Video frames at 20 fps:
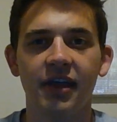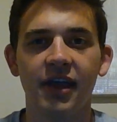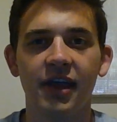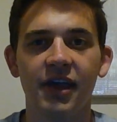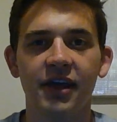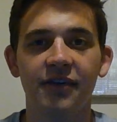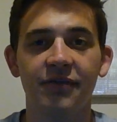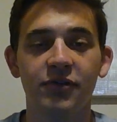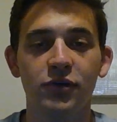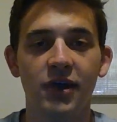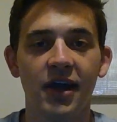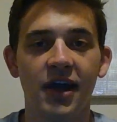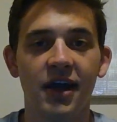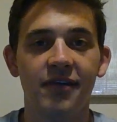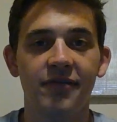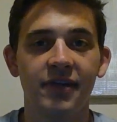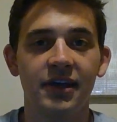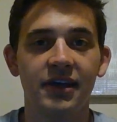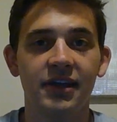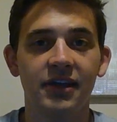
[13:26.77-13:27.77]
And if you
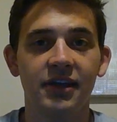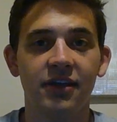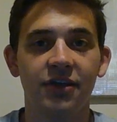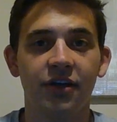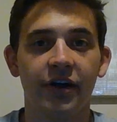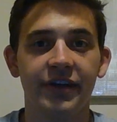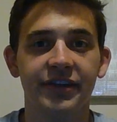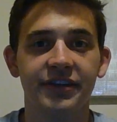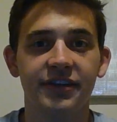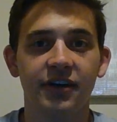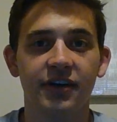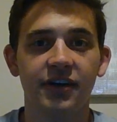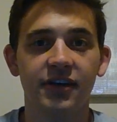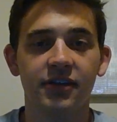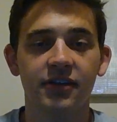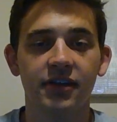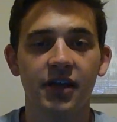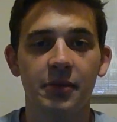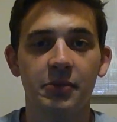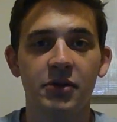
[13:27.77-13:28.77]
have any thoughts on
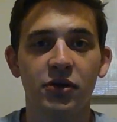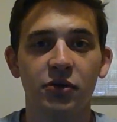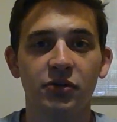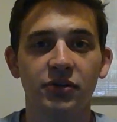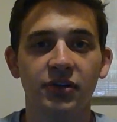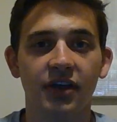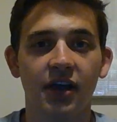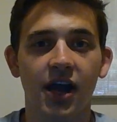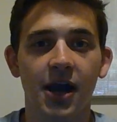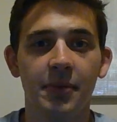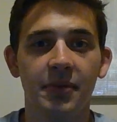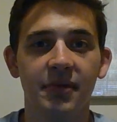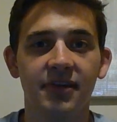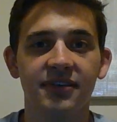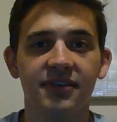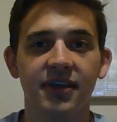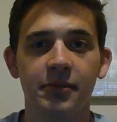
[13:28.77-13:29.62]
it, let me know in the comments.